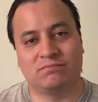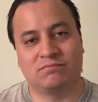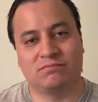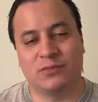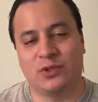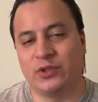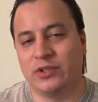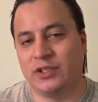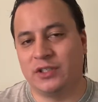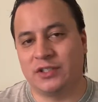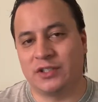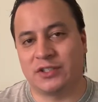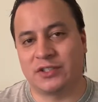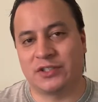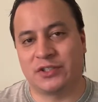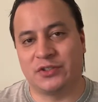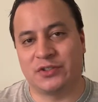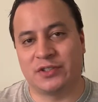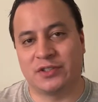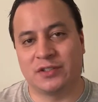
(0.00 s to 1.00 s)
who needs
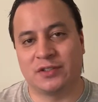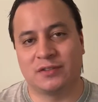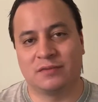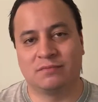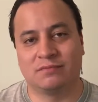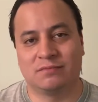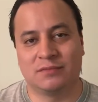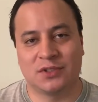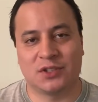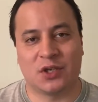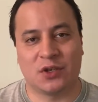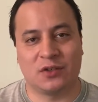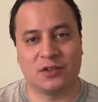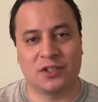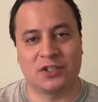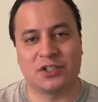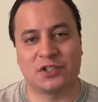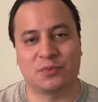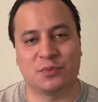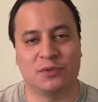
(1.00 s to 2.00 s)
excuses? So
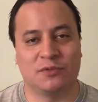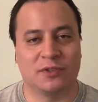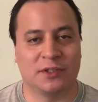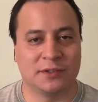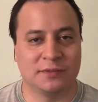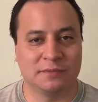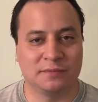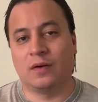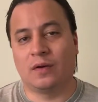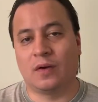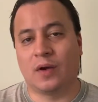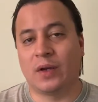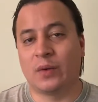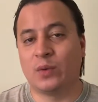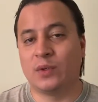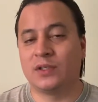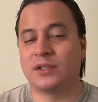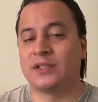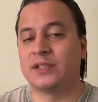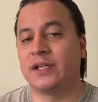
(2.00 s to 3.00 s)
let's just move on. I
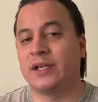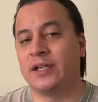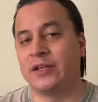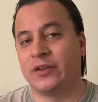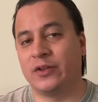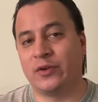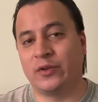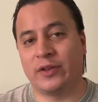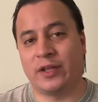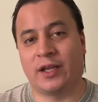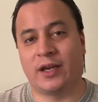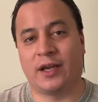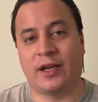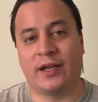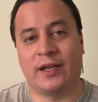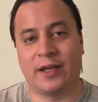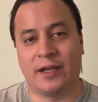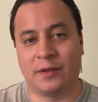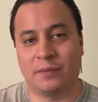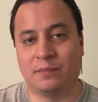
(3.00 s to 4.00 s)
will say though that I
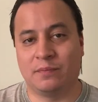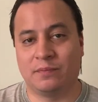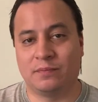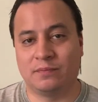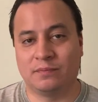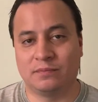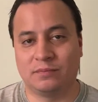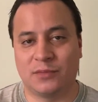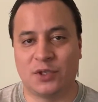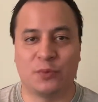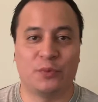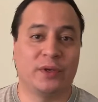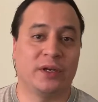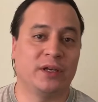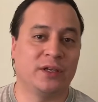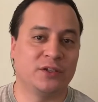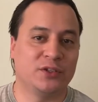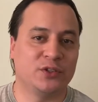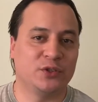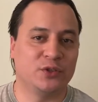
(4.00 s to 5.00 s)
am
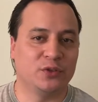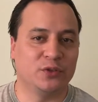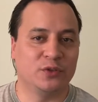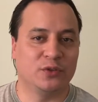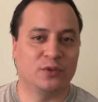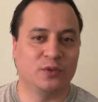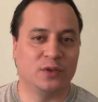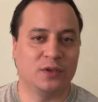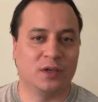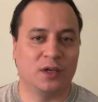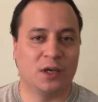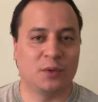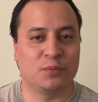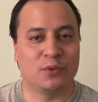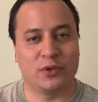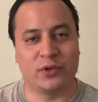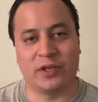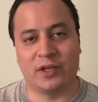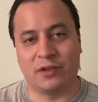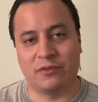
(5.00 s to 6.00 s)
committing to
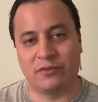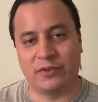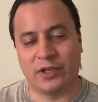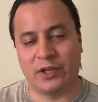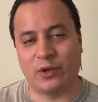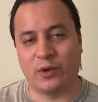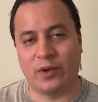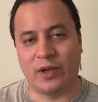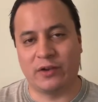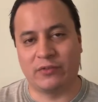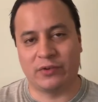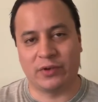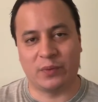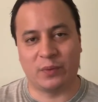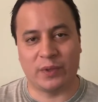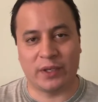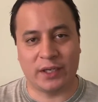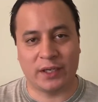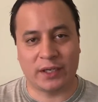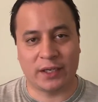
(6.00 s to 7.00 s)
uploading a video every
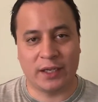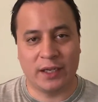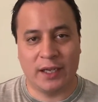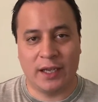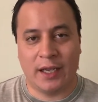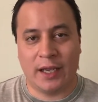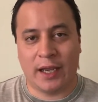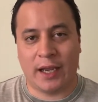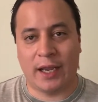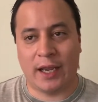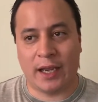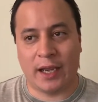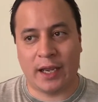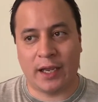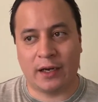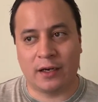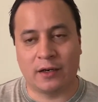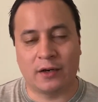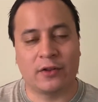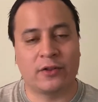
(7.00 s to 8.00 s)
week.
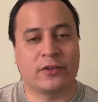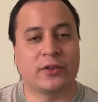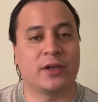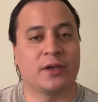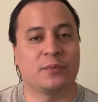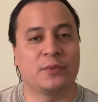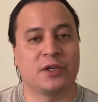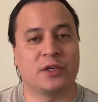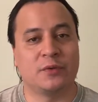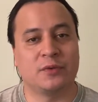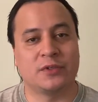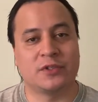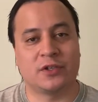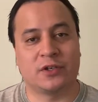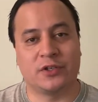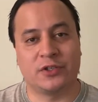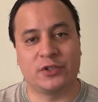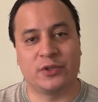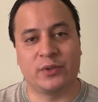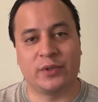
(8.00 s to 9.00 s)
And another thing I'm going to
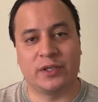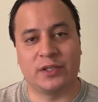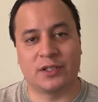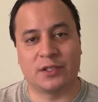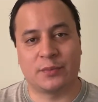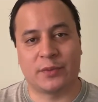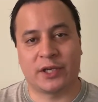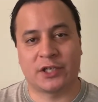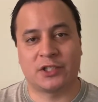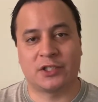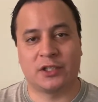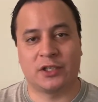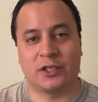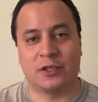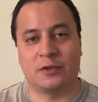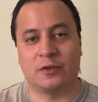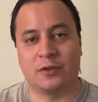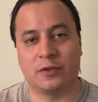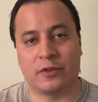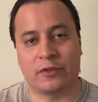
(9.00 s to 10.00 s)
start doing is I'm actually going
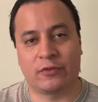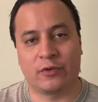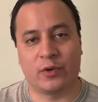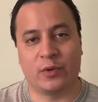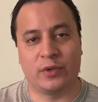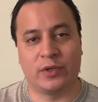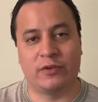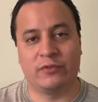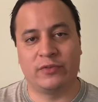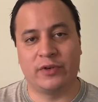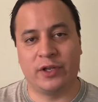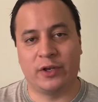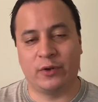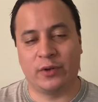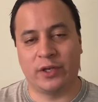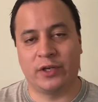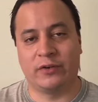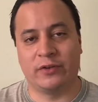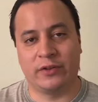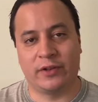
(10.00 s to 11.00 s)
to throw in a video
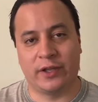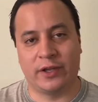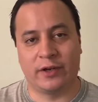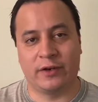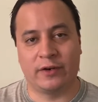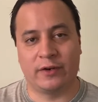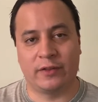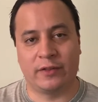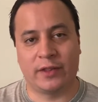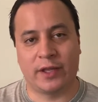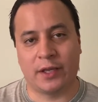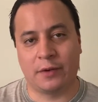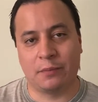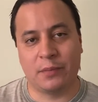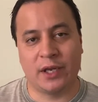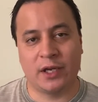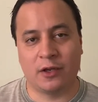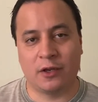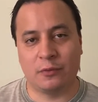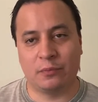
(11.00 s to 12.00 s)
here and there that
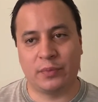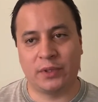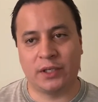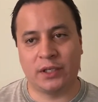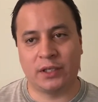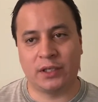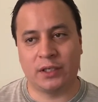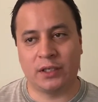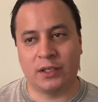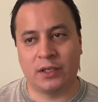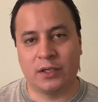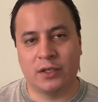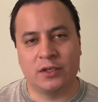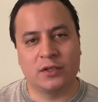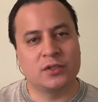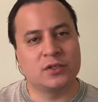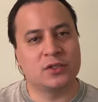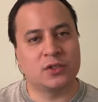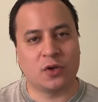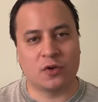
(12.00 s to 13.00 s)
may not be
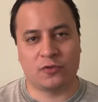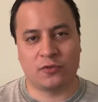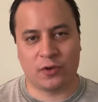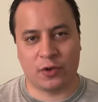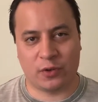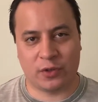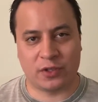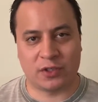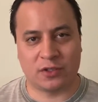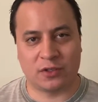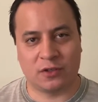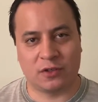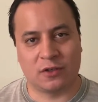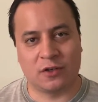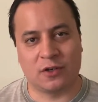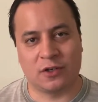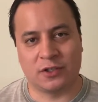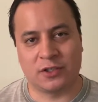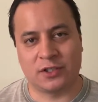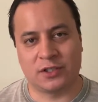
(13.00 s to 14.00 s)
so focused on
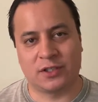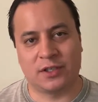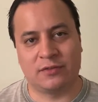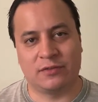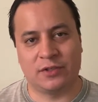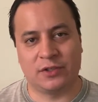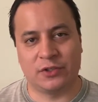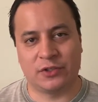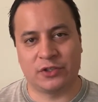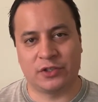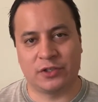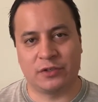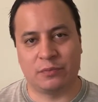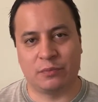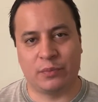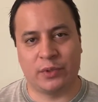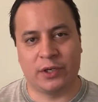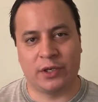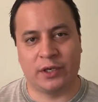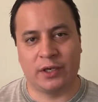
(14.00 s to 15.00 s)
conscious evolution,
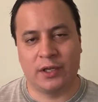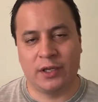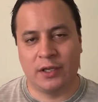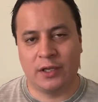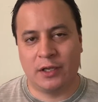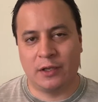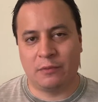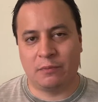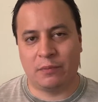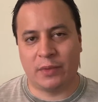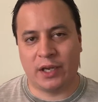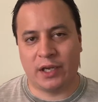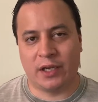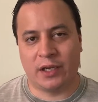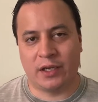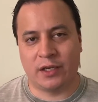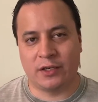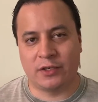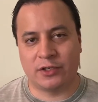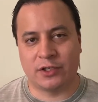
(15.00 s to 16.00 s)
but
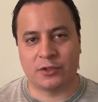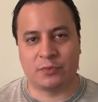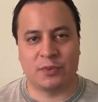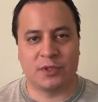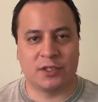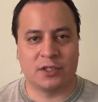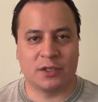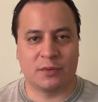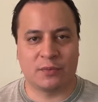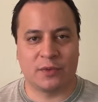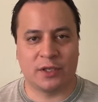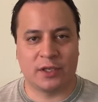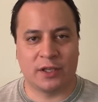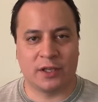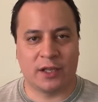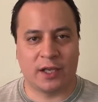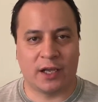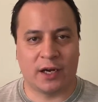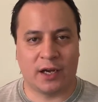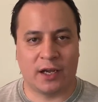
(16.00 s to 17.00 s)
may just be something
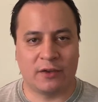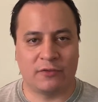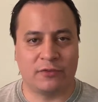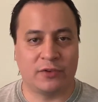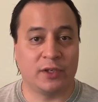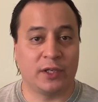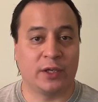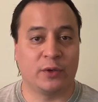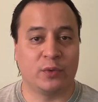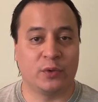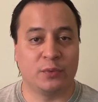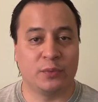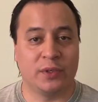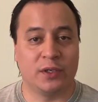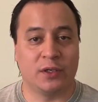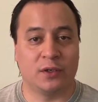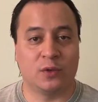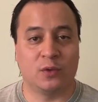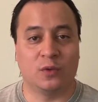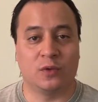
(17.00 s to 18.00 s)
that I feel like would be
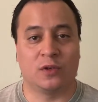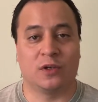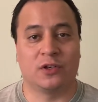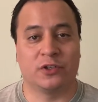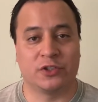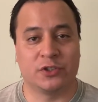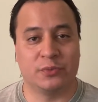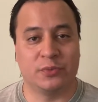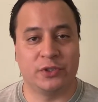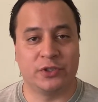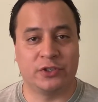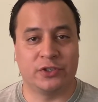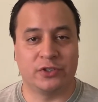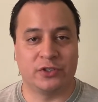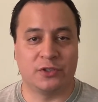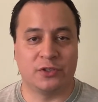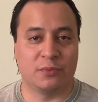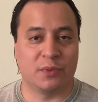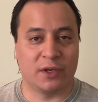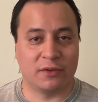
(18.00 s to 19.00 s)
a cool contribution
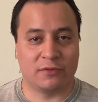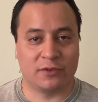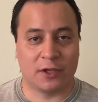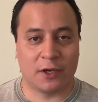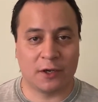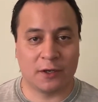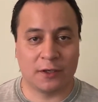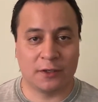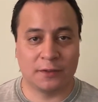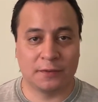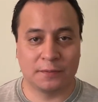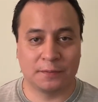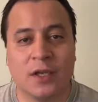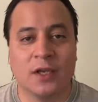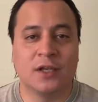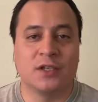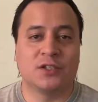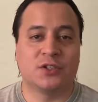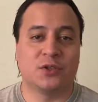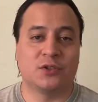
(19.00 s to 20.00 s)
to my vlog.
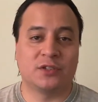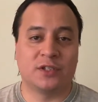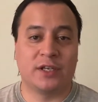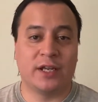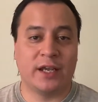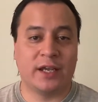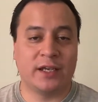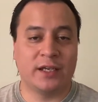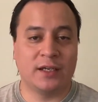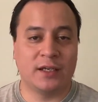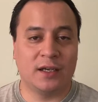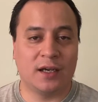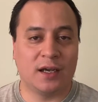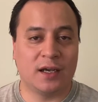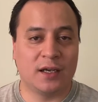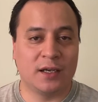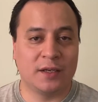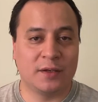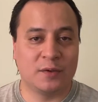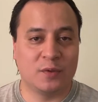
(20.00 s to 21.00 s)
So today
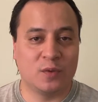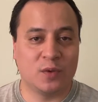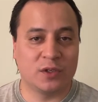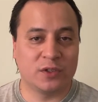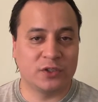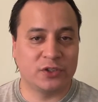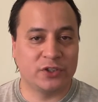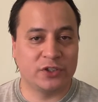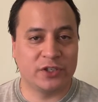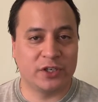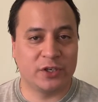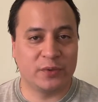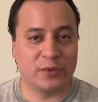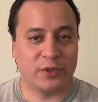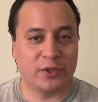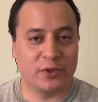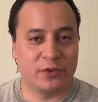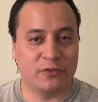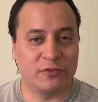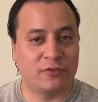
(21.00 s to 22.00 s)
I want to share with
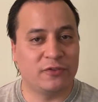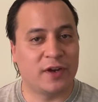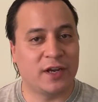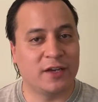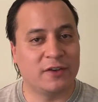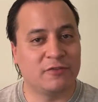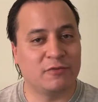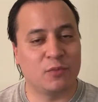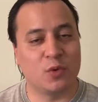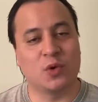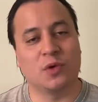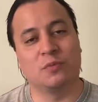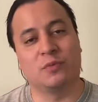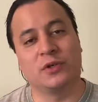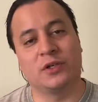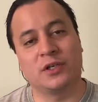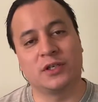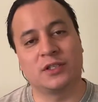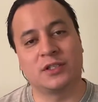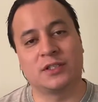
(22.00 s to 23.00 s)
you 5 more
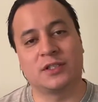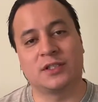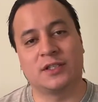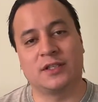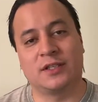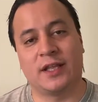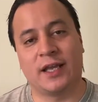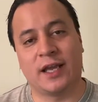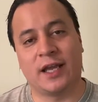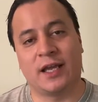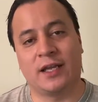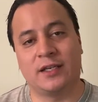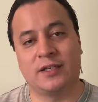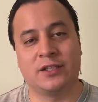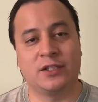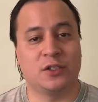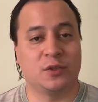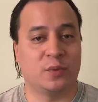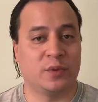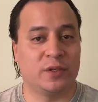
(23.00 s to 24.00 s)
books that
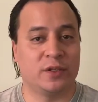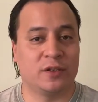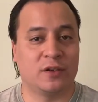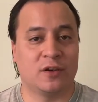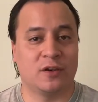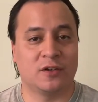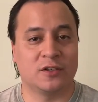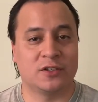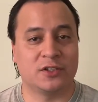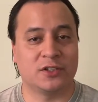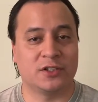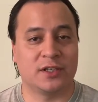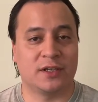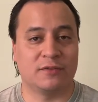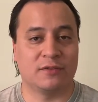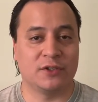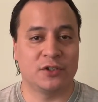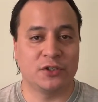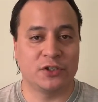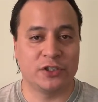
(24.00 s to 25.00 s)
deal with conscious
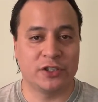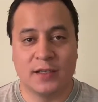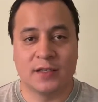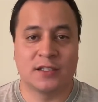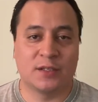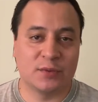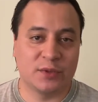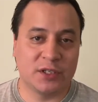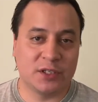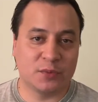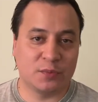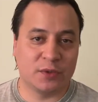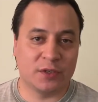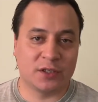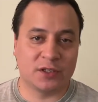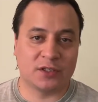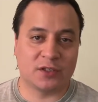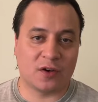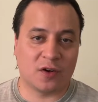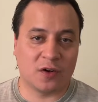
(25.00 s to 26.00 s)
evolution. Some of these
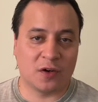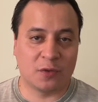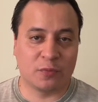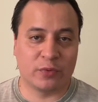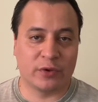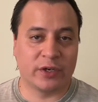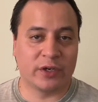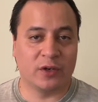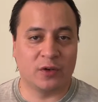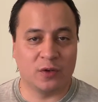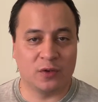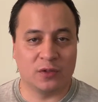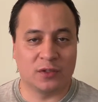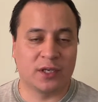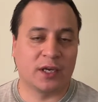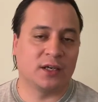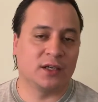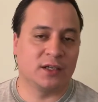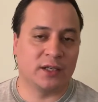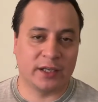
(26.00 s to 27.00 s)
books are pretty old,
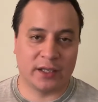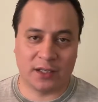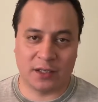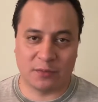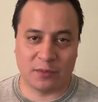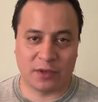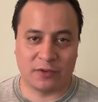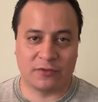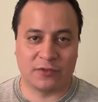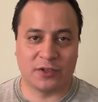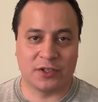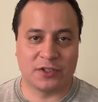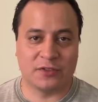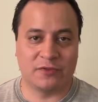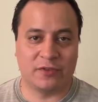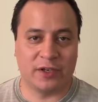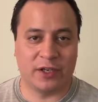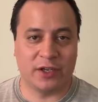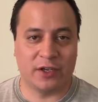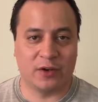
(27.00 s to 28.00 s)
kind of like in my first
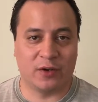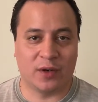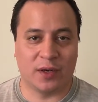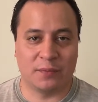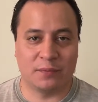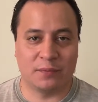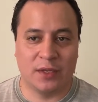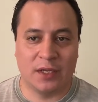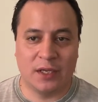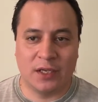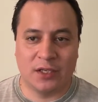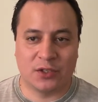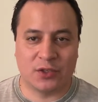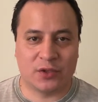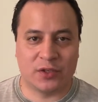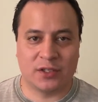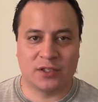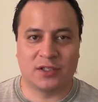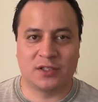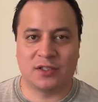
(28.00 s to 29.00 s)
video. So
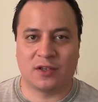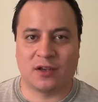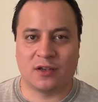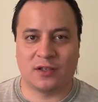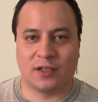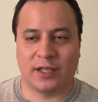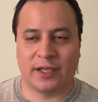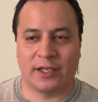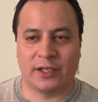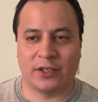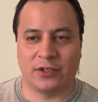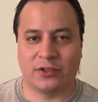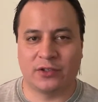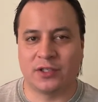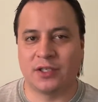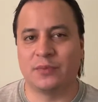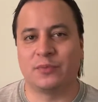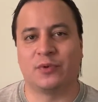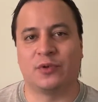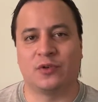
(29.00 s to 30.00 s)
this is not like your
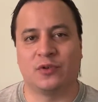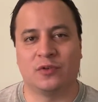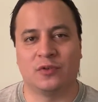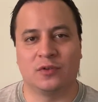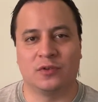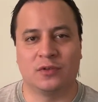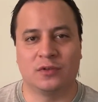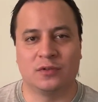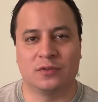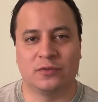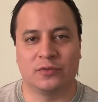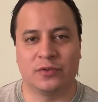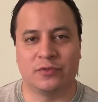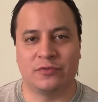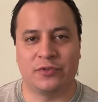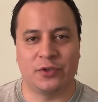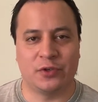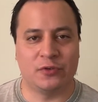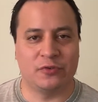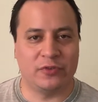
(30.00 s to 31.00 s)
typical
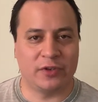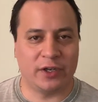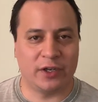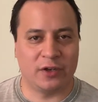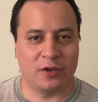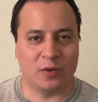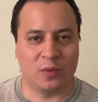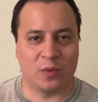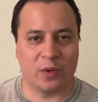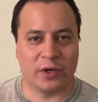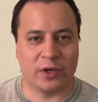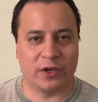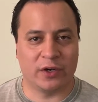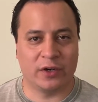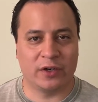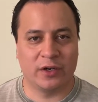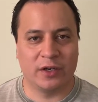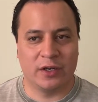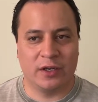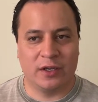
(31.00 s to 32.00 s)
review video
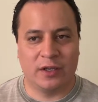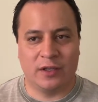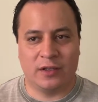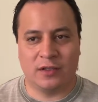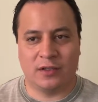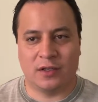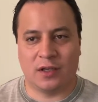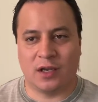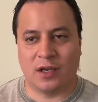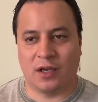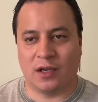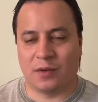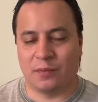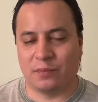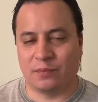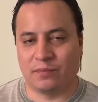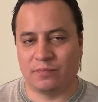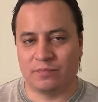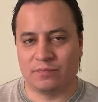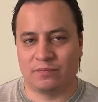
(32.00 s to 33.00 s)
where
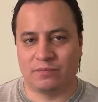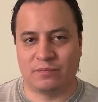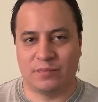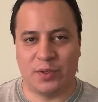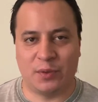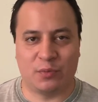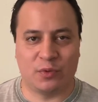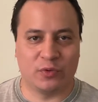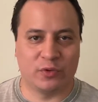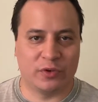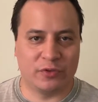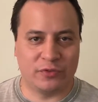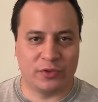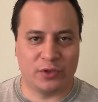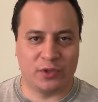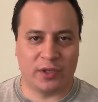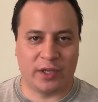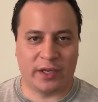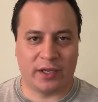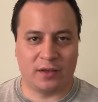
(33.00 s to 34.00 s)
people
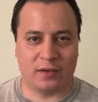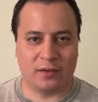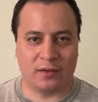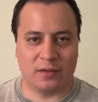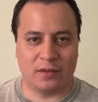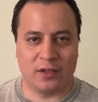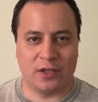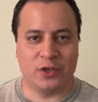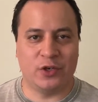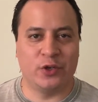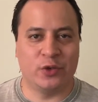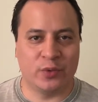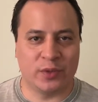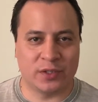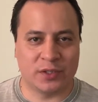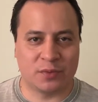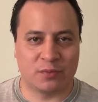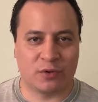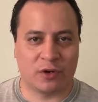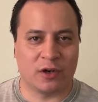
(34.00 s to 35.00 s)
review like the
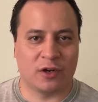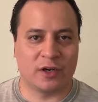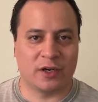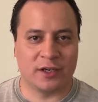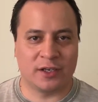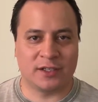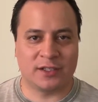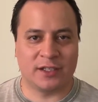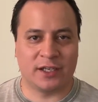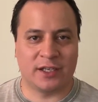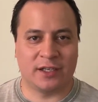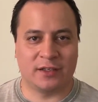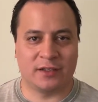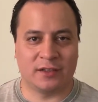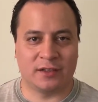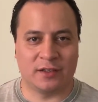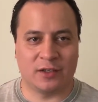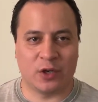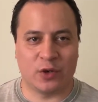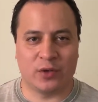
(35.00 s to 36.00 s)
newest products
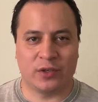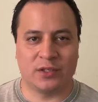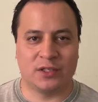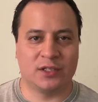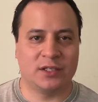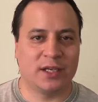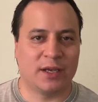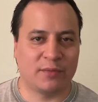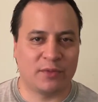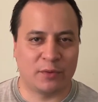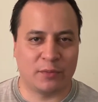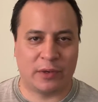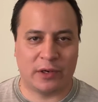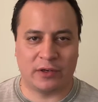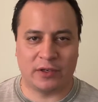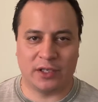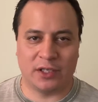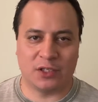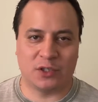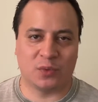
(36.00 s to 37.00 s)
and go into depth
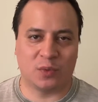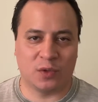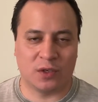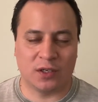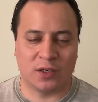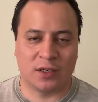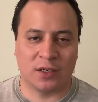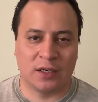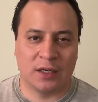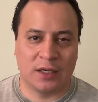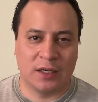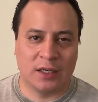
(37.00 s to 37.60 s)
about each one.